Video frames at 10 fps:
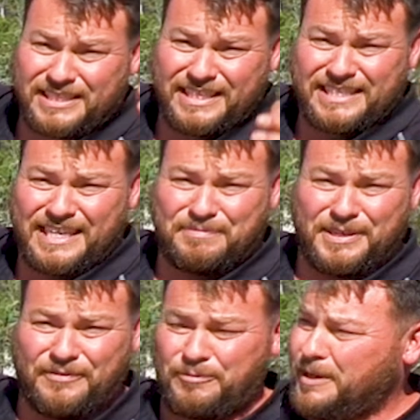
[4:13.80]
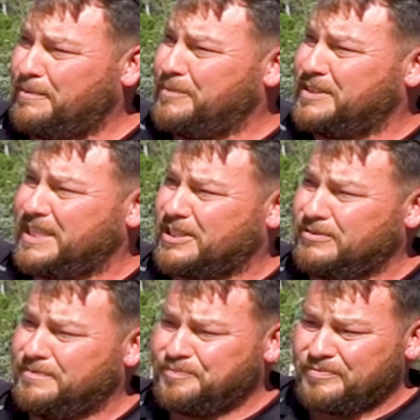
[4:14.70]
said it's had a bit of a
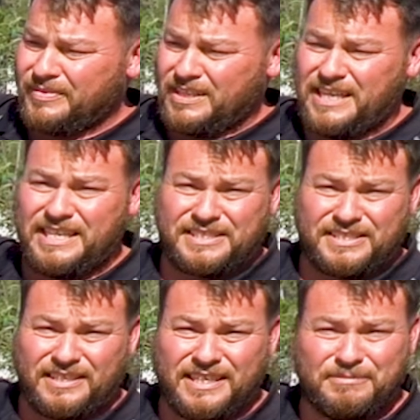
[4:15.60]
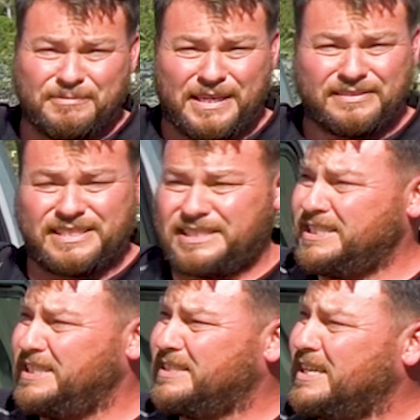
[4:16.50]
tickle in its time about 6
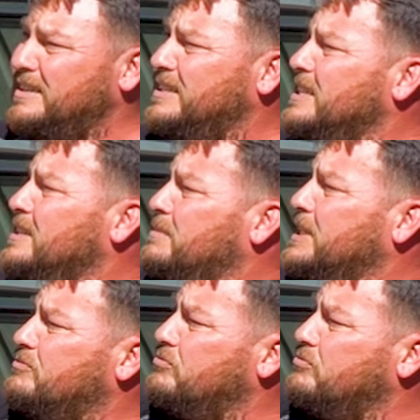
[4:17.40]
years ago, but it's